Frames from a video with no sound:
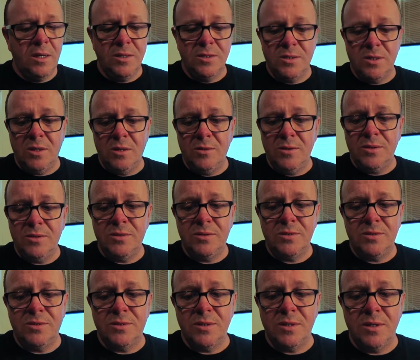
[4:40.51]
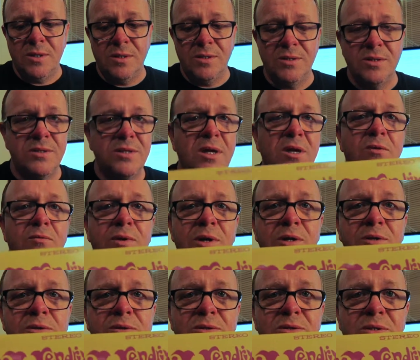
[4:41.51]
So this is not a
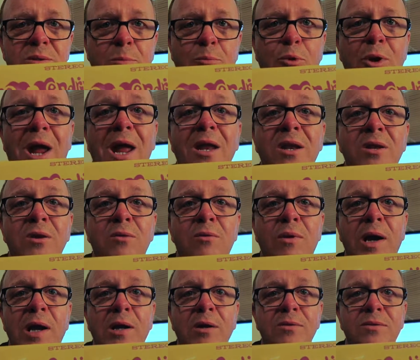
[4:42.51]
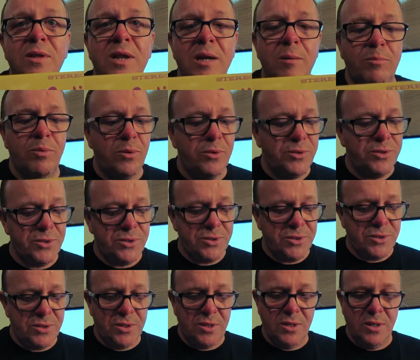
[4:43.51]
reissue. This is a brand new record that I
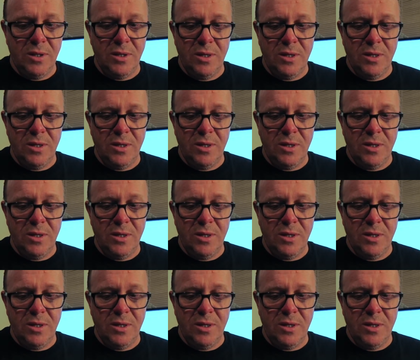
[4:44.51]
purchased.